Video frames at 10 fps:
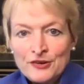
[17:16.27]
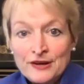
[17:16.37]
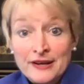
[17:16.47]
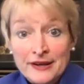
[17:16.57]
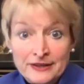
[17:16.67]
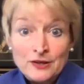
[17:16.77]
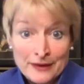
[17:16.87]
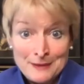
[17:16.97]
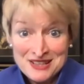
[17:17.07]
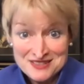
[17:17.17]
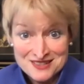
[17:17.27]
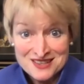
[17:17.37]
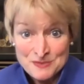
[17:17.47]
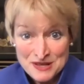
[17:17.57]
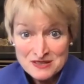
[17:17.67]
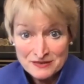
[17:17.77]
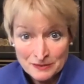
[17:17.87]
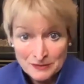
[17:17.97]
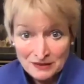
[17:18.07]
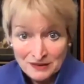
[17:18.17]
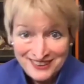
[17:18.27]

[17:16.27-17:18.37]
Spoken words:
And you know, Amex is expensive. I mean,